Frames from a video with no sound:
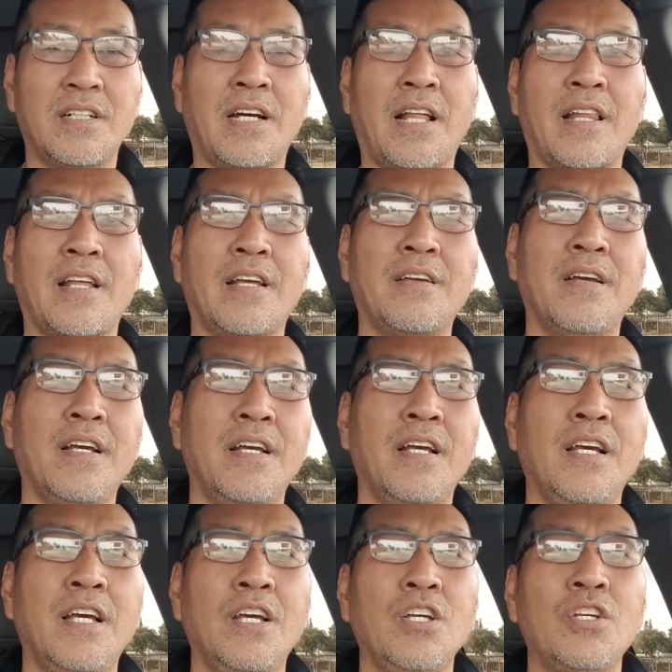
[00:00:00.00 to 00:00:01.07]
I mean,
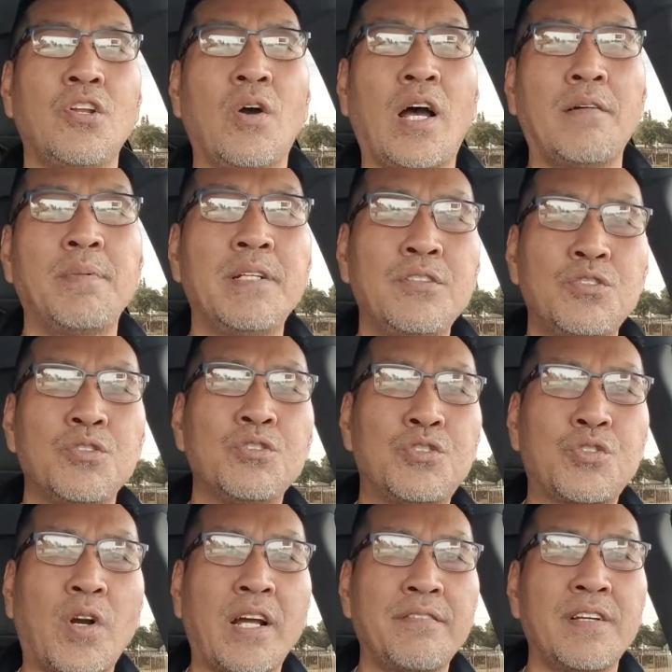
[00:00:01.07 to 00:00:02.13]
you know, I've been
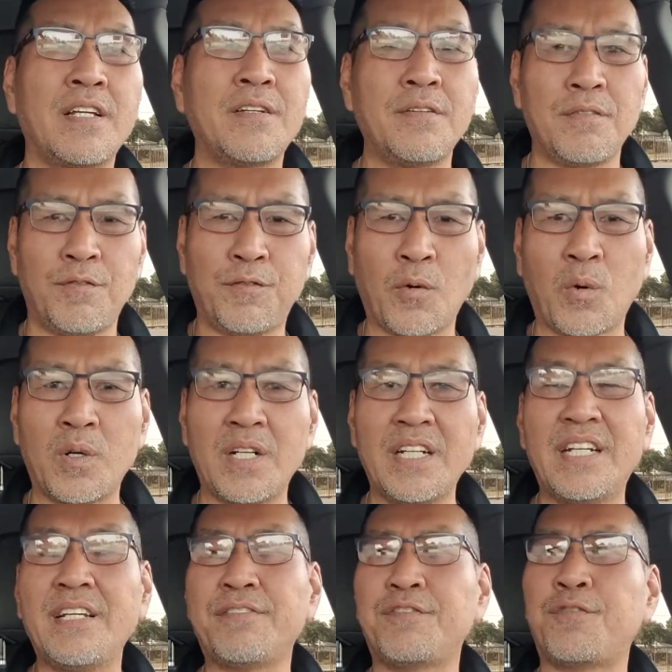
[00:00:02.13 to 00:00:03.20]
driving for
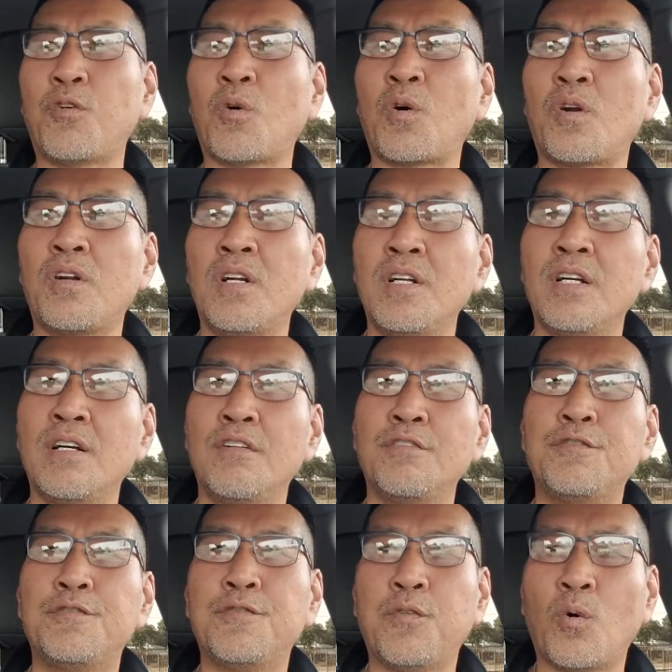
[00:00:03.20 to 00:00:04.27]
Lyft for
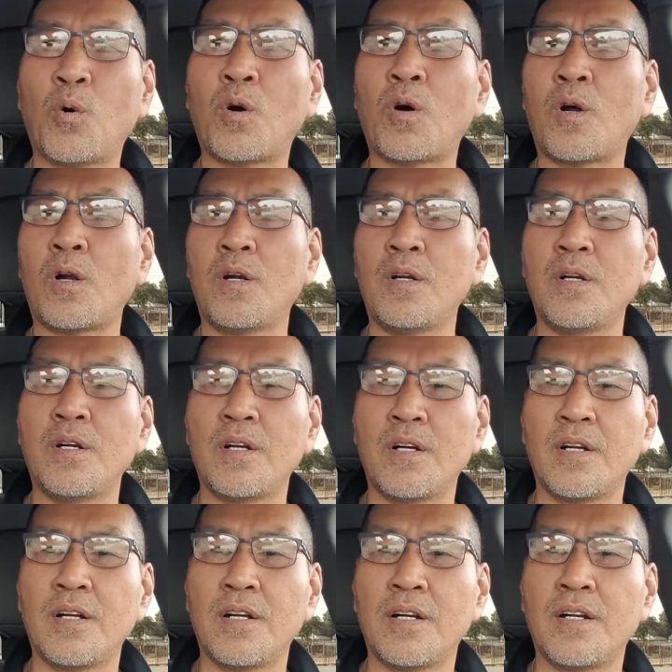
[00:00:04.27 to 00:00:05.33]
four
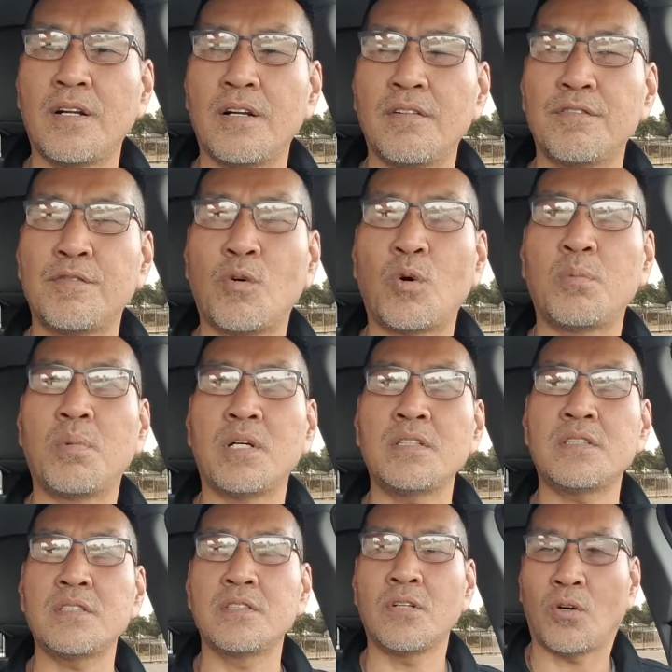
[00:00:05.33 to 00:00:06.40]
four months.